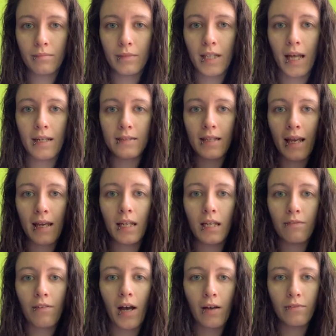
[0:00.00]
that is
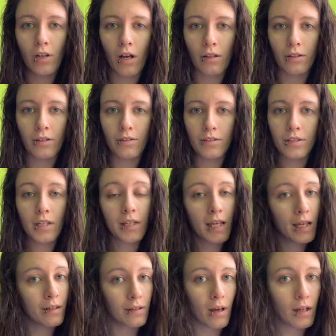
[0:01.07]
$85,
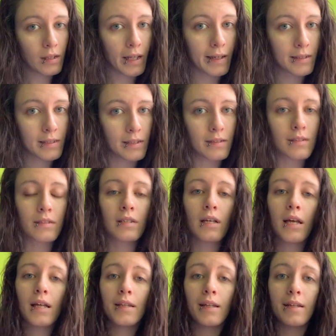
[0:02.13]
again, not licensed,
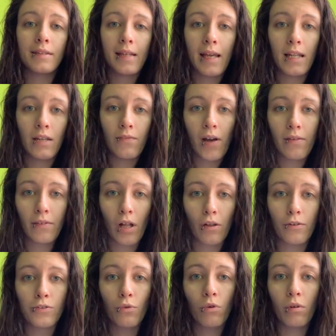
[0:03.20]
that is
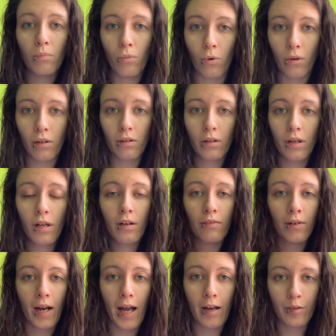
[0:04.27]
$85 or more
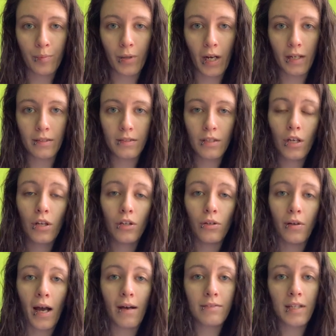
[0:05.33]
for half price, you
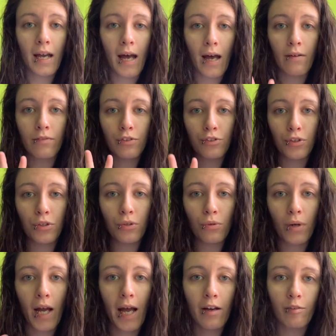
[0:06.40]
have to have two
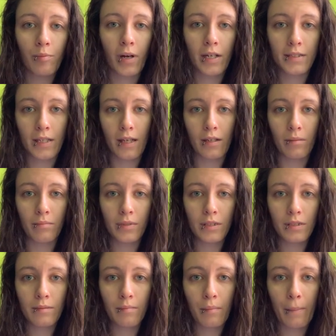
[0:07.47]
half price items.